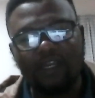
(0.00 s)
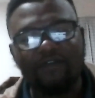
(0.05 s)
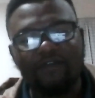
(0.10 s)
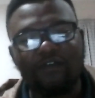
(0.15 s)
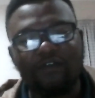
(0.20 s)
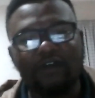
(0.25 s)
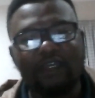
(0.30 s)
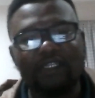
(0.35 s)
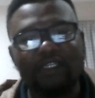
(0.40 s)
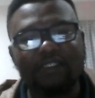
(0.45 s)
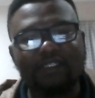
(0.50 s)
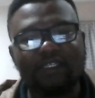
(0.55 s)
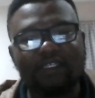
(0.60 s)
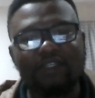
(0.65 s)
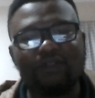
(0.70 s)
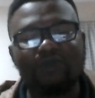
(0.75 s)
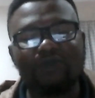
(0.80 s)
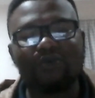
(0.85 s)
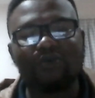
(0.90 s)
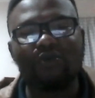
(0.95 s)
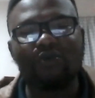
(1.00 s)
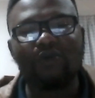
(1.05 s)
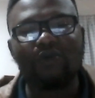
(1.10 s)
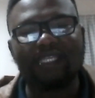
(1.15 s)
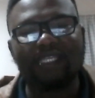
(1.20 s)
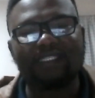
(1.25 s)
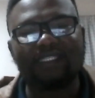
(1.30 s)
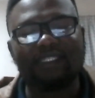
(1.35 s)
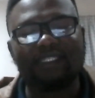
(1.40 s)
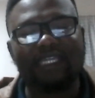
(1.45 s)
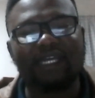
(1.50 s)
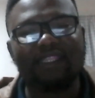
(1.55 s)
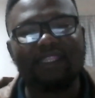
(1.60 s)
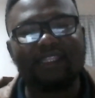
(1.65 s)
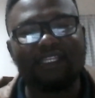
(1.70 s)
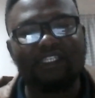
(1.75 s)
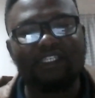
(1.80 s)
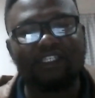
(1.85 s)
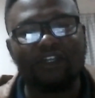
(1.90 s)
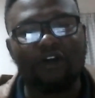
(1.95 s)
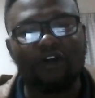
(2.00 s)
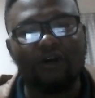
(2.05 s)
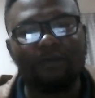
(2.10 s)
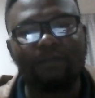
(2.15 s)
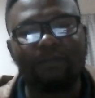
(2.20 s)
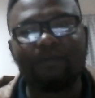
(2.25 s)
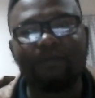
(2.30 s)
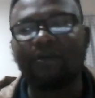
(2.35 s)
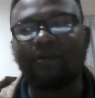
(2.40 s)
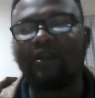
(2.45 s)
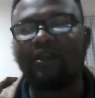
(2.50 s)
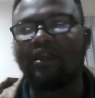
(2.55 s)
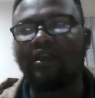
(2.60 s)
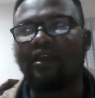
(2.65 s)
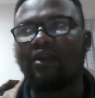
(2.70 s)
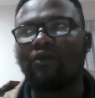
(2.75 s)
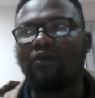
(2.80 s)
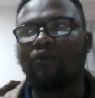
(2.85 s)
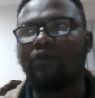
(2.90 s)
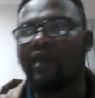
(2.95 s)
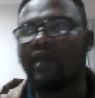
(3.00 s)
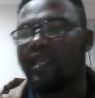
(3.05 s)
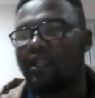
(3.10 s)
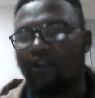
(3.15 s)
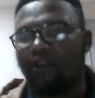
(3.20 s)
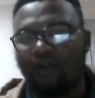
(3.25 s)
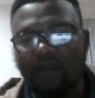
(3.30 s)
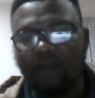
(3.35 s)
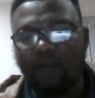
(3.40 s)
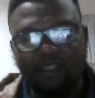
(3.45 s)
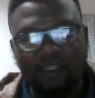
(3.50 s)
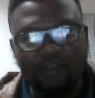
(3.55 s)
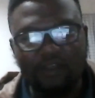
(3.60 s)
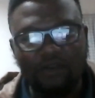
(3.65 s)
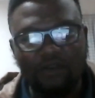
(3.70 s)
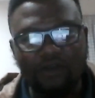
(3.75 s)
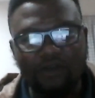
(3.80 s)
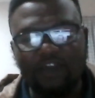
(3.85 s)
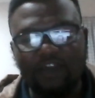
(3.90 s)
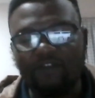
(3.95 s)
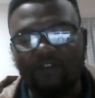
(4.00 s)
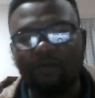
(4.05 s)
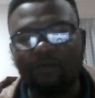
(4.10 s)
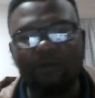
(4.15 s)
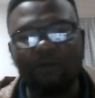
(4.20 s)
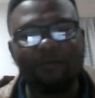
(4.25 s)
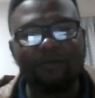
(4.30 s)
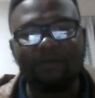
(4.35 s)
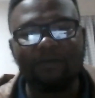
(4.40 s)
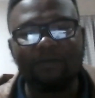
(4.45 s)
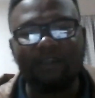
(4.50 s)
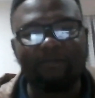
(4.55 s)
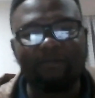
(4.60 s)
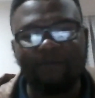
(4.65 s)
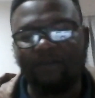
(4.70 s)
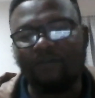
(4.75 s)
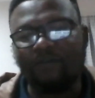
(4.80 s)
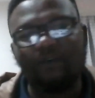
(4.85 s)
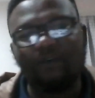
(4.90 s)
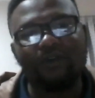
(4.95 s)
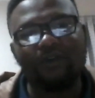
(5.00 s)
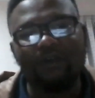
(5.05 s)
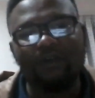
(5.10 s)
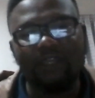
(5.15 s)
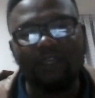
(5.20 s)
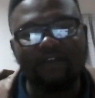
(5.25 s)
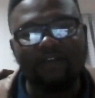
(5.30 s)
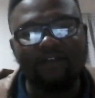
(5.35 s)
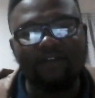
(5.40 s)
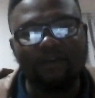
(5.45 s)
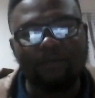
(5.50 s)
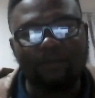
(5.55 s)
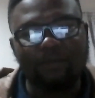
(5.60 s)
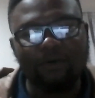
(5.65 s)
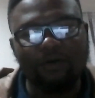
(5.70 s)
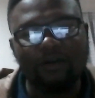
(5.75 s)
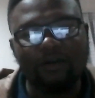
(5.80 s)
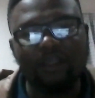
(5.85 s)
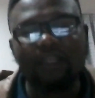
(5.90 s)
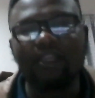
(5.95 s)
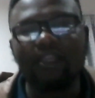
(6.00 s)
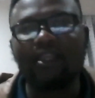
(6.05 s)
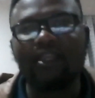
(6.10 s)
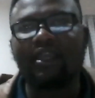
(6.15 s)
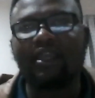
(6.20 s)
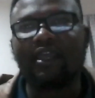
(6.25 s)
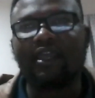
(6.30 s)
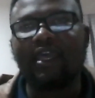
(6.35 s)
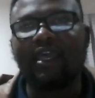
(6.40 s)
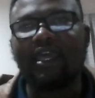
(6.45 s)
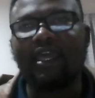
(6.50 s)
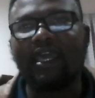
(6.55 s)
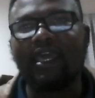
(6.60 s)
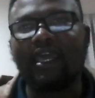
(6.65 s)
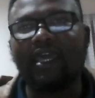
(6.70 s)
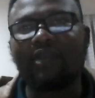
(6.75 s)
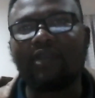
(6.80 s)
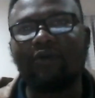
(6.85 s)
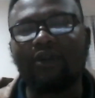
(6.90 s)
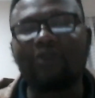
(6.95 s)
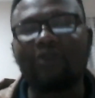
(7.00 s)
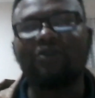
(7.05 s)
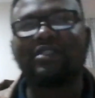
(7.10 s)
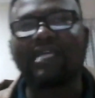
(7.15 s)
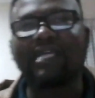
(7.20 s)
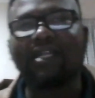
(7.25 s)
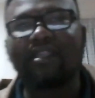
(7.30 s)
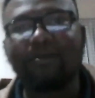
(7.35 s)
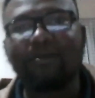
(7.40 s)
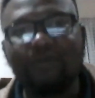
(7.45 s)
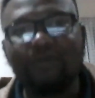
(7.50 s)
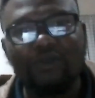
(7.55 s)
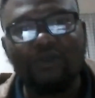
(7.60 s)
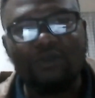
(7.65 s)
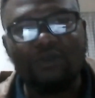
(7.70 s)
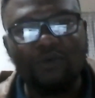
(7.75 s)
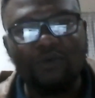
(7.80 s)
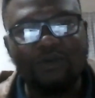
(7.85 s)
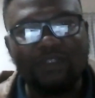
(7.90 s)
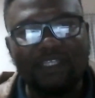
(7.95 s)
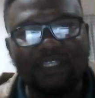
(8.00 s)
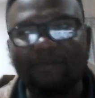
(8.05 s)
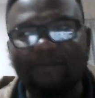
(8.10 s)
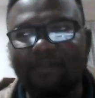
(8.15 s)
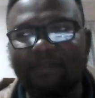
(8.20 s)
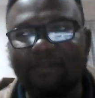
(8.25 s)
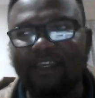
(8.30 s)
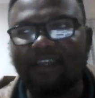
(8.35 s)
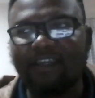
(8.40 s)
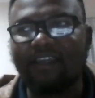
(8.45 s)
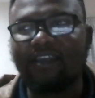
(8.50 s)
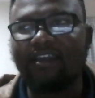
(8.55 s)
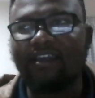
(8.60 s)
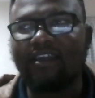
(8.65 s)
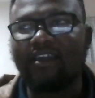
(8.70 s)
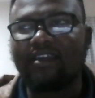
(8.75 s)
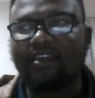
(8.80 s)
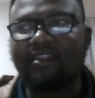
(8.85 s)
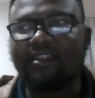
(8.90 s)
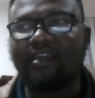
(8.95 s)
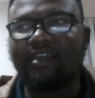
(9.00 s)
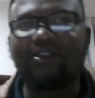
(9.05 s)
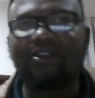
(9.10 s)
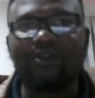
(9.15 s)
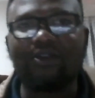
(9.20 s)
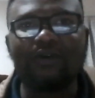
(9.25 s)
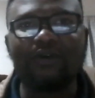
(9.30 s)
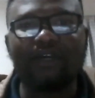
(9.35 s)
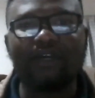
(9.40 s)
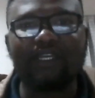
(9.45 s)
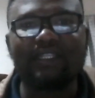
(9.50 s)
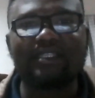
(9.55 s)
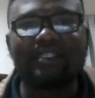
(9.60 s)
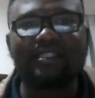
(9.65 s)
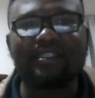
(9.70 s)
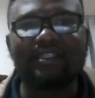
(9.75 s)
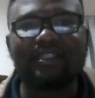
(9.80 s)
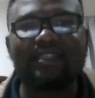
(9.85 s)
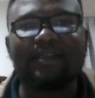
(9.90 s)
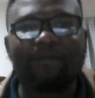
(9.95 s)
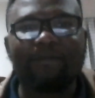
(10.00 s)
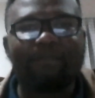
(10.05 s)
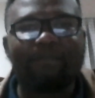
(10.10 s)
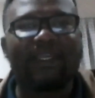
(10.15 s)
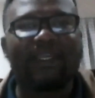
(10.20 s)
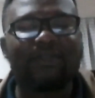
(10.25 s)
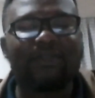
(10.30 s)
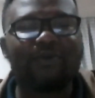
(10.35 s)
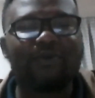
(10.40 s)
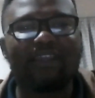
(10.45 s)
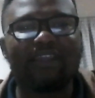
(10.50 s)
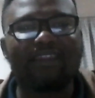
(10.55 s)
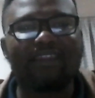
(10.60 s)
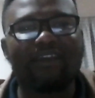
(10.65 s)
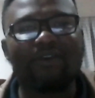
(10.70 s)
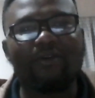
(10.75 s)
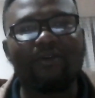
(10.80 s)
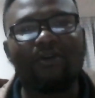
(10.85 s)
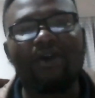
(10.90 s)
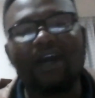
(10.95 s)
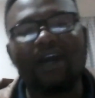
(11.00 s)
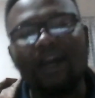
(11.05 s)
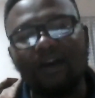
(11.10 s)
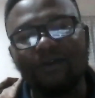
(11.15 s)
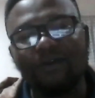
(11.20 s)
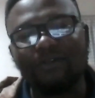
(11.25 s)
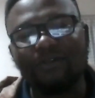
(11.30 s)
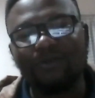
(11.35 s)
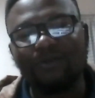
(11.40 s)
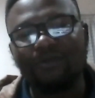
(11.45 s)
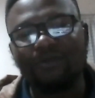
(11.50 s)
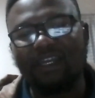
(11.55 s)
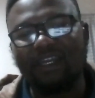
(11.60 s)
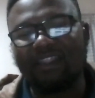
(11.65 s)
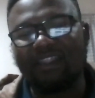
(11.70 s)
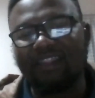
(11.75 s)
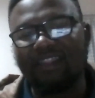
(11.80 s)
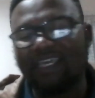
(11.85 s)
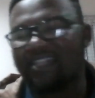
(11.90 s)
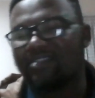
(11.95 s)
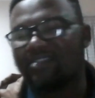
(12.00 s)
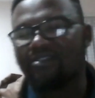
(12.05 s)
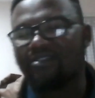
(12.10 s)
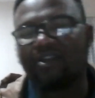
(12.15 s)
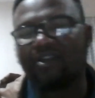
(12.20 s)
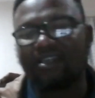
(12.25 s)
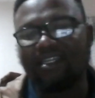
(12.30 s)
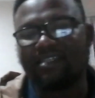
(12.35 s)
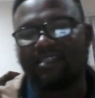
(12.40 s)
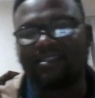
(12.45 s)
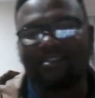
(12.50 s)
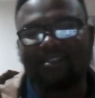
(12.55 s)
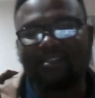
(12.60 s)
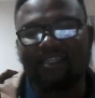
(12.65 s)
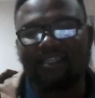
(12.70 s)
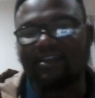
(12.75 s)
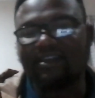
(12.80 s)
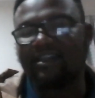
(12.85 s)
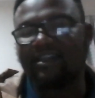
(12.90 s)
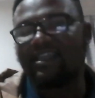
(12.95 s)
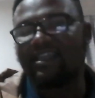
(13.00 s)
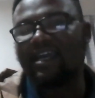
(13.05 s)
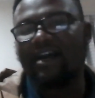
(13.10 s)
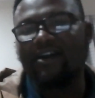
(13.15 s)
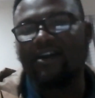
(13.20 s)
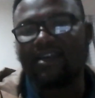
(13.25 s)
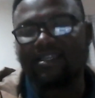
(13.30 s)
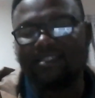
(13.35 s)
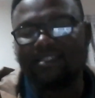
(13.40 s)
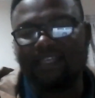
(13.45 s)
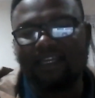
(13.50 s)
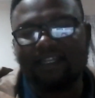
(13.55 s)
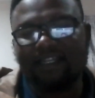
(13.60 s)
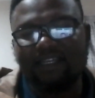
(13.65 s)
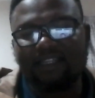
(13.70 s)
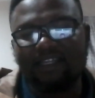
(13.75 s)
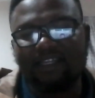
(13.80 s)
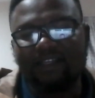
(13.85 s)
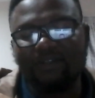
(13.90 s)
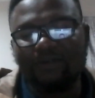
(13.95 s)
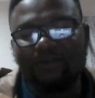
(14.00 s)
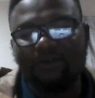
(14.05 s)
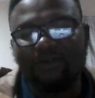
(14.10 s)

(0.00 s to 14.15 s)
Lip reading: for instance, who has done the job way longer than you have, probably before you were even born. And when you tell them to do something, they do it the best way they know how to, and that's not necessarily how exactly that you